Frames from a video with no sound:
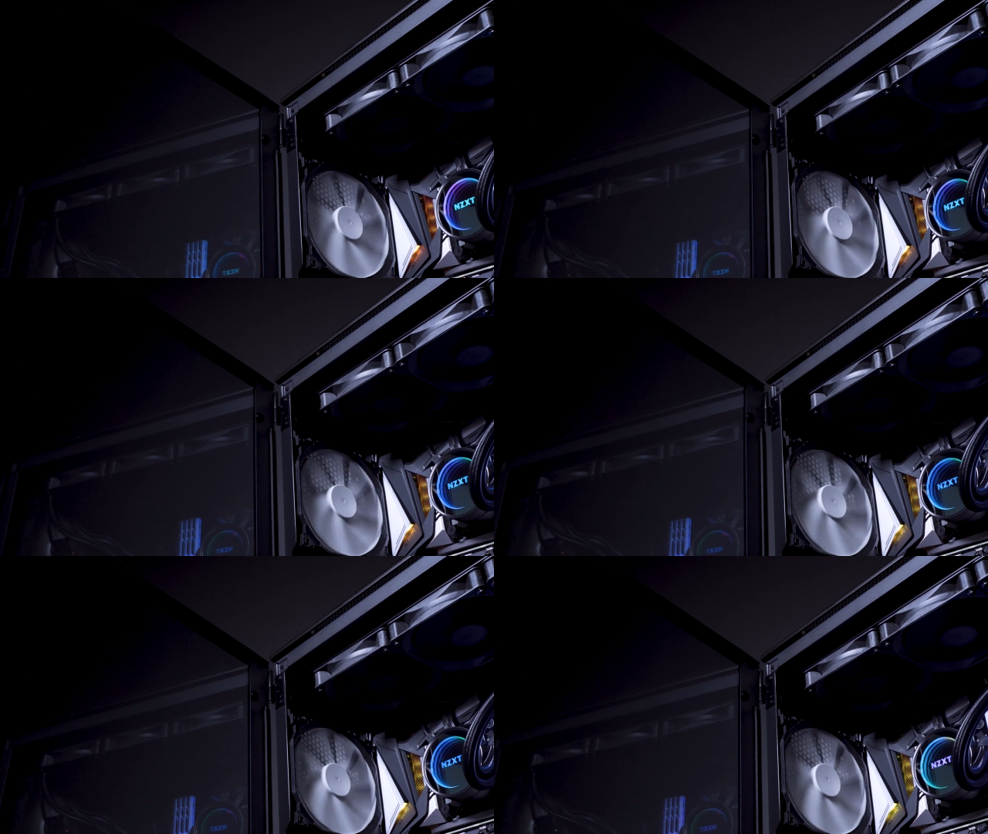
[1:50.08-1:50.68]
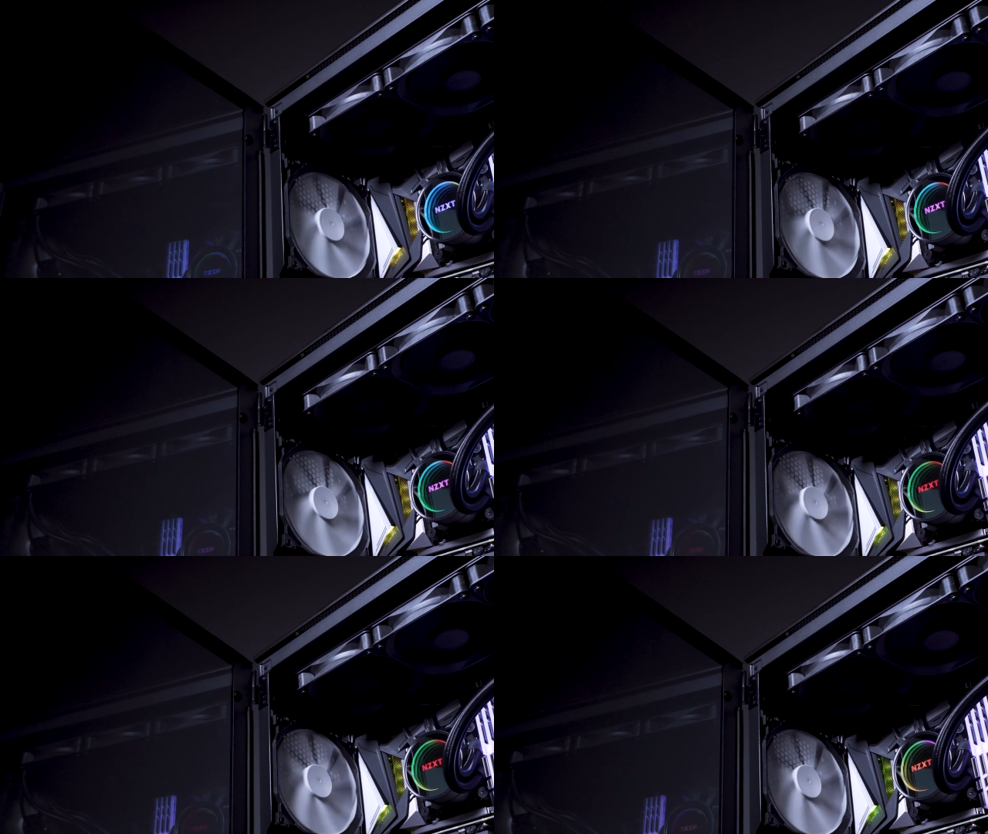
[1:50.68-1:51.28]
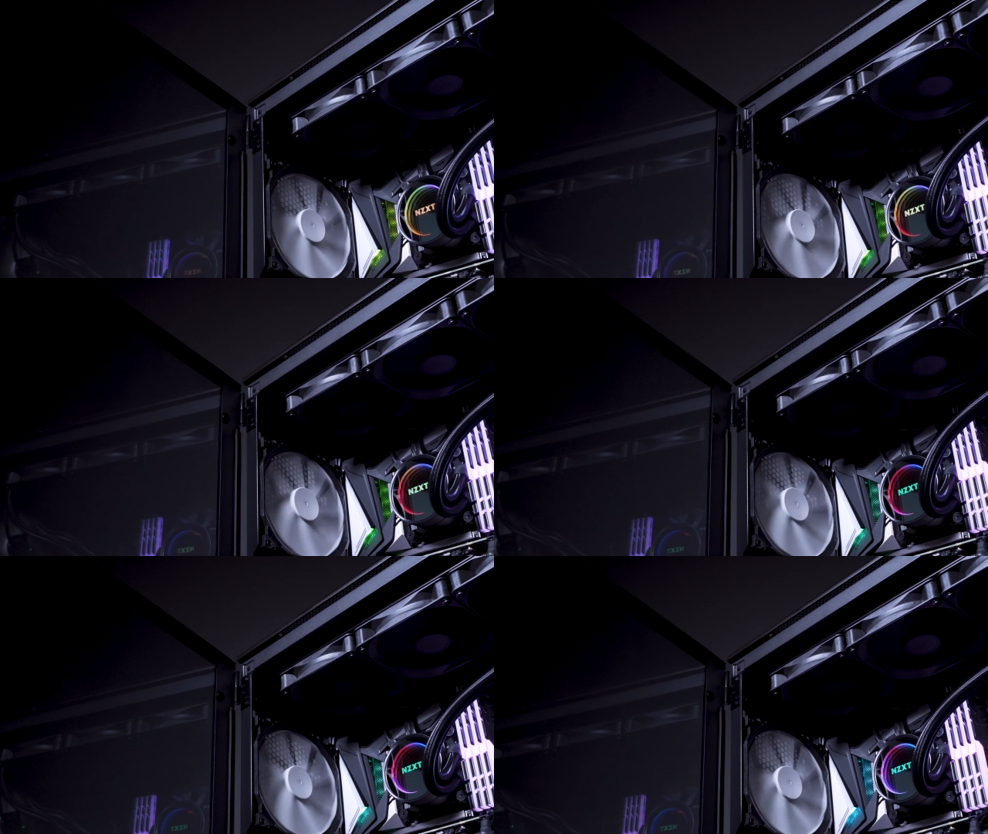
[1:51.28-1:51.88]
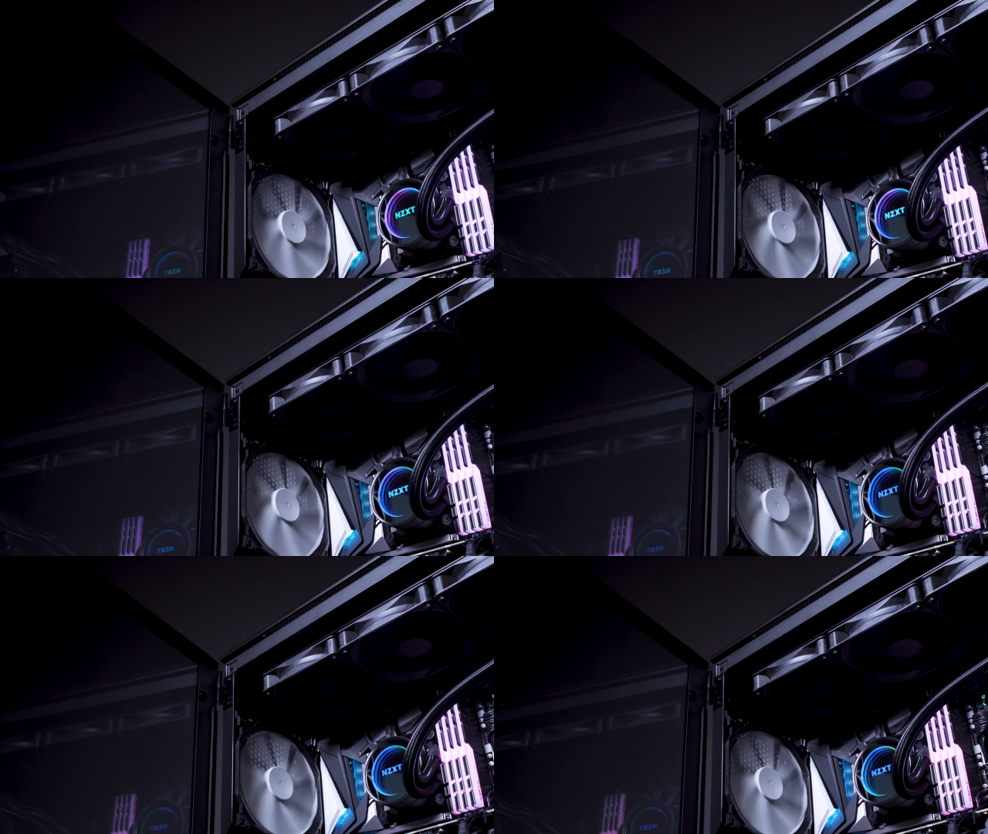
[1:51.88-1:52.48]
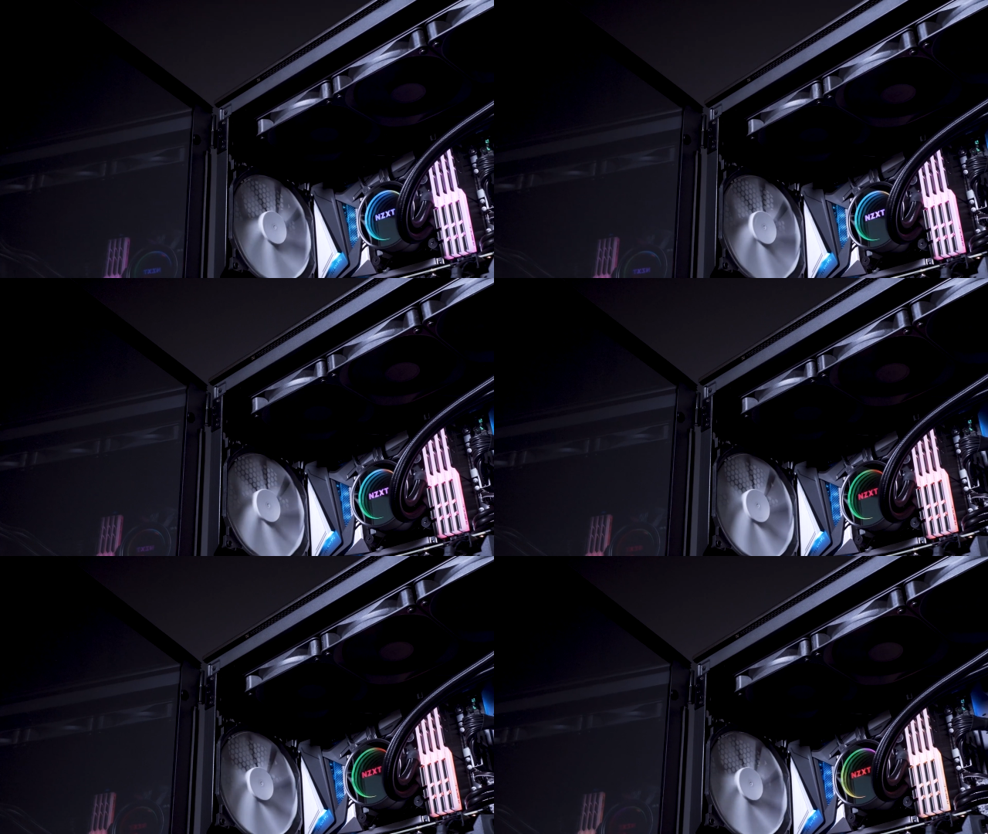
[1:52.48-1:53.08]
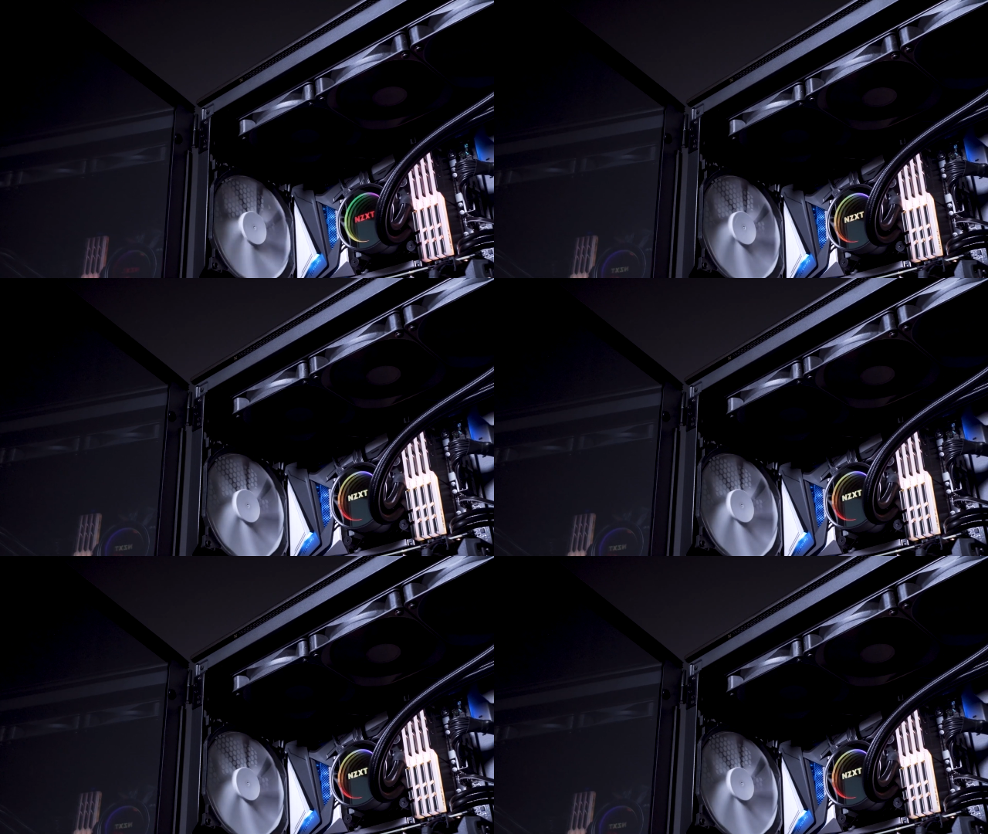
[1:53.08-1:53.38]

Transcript: No face is visible, so there are no lips to read.